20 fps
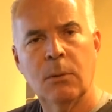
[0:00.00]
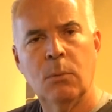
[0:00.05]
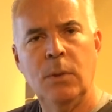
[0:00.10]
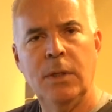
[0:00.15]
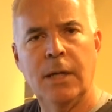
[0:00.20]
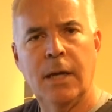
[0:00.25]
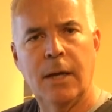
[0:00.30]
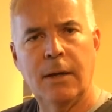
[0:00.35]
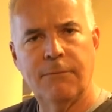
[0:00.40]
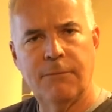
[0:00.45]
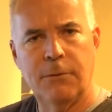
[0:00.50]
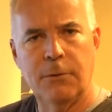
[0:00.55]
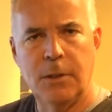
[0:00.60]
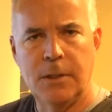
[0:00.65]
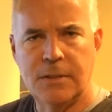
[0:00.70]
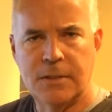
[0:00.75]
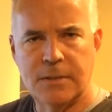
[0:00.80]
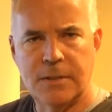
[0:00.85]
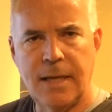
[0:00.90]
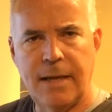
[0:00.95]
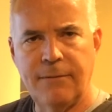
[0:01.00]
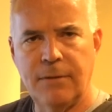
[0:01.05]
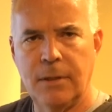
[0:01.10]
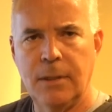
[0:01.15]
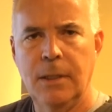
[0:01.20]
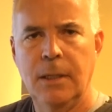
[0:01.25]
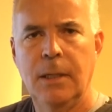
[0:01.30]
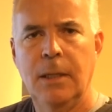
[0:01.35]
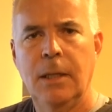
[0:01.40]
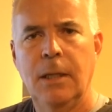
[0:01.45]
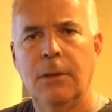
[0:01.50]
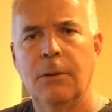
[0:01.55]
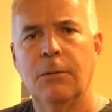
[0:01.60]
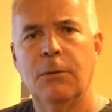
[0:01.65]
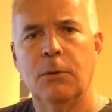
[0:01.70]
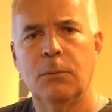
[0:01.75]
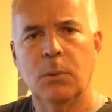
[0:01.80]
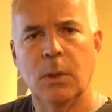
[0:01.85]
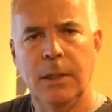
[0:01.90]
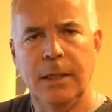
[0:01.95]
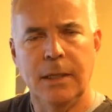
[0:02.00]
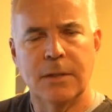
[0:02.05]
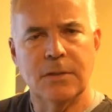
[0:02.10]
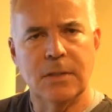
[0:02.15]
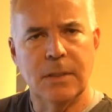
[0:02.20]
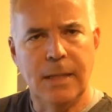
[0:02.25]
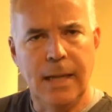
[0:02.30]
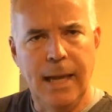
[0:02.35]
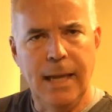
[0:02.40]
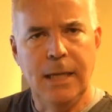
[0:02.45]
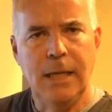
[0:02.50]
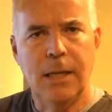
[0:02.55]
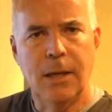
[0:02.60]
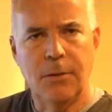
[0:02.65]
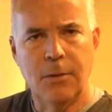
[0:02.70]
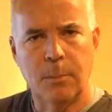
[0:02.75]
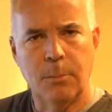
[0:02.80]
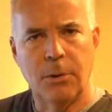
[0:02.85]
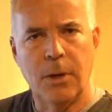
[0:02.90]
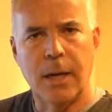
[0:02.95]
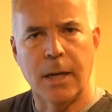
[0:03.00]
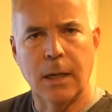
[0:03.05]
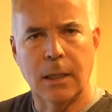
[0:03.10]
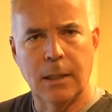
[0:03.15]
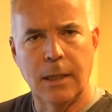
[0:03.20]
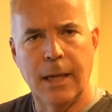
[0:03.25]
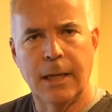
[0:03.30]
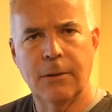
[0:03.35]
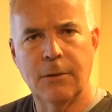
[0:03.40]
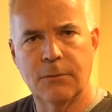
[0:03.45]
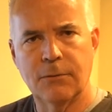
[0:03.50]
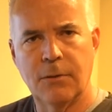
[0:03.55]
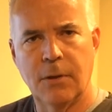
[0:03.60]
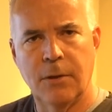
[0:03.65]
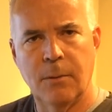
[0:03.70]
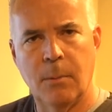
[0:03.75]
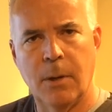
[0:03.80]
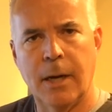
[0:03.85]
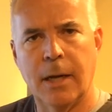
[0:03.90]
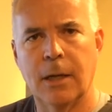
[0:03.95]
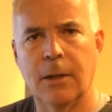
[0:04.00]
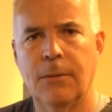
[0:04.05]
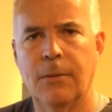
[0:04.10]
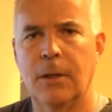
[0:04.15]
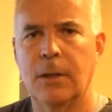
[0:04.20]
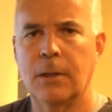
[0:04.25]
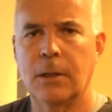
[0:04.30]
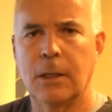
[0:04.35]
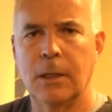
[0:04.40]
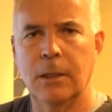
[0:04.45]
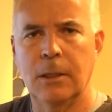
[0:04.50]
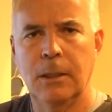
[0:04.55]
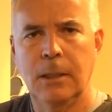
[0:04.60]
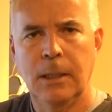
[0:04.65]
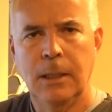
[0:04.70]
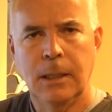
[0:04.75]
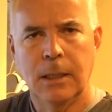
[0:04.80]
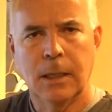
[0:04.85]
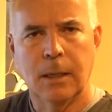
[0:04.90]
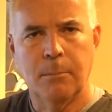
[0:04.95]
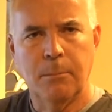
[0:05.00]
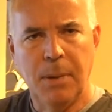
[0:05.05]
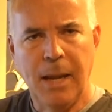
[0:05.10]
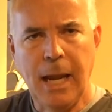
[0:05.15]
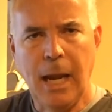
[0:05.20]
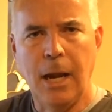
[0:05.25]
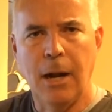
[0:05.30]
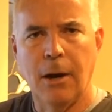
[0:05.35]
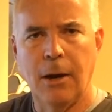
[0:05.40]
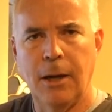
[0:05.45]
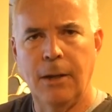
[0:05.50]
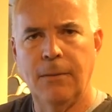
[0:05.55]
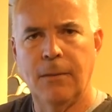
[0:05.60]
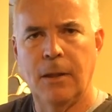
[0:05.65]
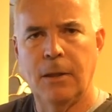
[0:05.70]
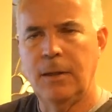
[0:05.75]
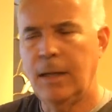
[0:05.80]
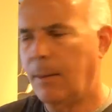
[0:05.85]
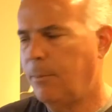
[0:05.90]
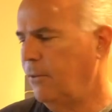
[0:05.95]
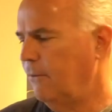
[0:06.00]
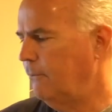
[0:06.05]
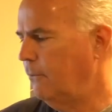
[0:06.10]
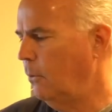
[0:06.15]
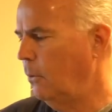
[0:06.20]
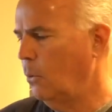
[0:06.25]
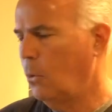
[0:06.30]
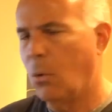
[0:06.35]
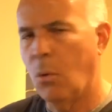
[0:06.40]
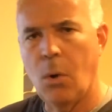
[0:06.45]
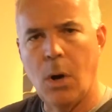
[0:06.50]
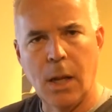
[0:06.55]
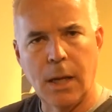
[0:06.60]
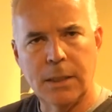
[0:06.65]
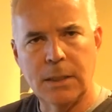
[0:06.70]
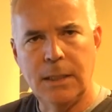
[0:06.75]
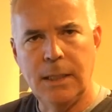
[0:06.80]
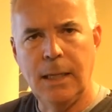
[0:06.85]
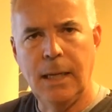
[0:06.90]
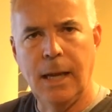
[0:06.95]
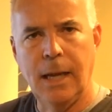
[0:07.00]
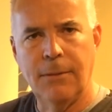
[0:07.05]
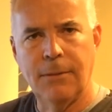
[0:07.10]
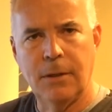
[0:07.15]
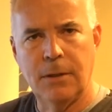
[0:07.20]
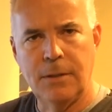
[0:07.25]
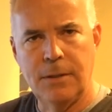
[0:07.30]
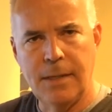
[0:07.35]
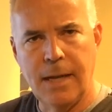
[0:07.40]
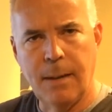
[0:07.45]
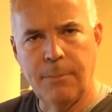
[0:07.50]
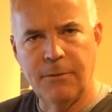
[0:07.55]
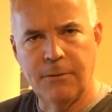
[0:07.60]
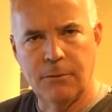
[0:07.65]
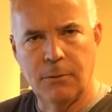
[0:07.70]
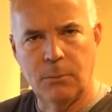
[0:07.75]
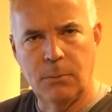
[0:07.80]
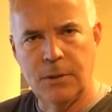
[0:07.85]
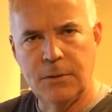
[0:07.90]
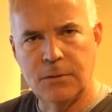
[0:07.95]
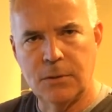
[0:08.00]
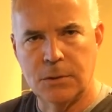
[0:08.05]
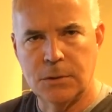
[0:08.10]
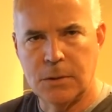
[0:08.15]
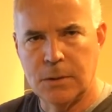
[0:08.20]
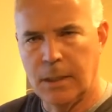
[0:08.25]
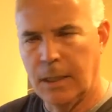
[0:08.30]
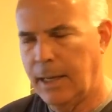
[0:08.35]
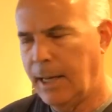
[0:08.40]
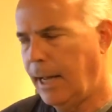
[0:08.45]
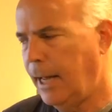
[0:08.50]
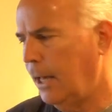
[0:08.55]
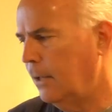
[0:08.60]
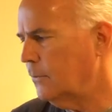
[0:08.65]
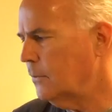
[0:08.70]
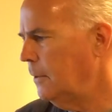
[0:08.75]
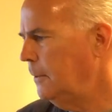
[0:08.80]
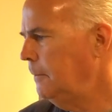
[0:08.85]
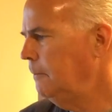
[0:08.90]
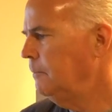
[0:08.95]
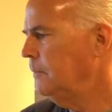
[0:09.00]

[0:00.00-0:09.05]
We now have 37. There really isn't any other product like this on the market that can compare in the depth of quality and the depth of the research that it has.